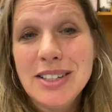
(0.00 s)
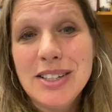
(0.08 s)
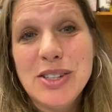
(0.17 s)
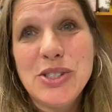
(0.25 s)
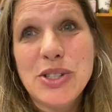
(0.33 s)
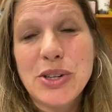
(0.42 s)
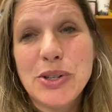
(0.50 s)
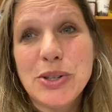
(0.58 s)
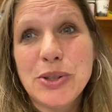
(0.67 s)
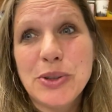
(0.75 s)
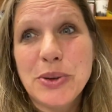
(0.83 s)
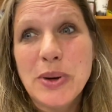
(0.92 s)

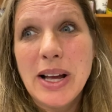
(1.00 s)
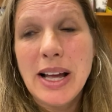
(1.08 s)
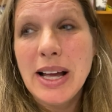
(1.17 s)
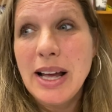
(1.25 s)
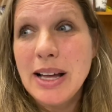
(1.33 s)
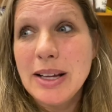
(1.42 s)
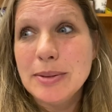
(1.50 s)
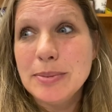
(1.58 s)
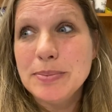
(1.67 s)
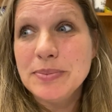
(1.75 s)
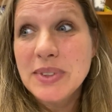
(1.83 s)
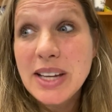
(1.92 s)
So
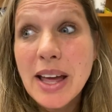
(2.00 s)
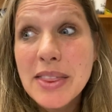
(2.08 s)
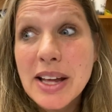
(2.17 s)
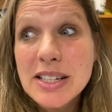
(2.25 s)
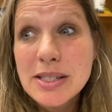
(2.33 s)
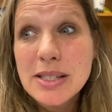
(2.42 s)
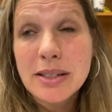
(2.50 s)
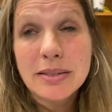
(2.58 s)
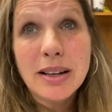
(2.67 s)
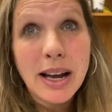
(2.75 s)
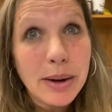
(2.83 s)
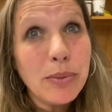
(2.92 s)
I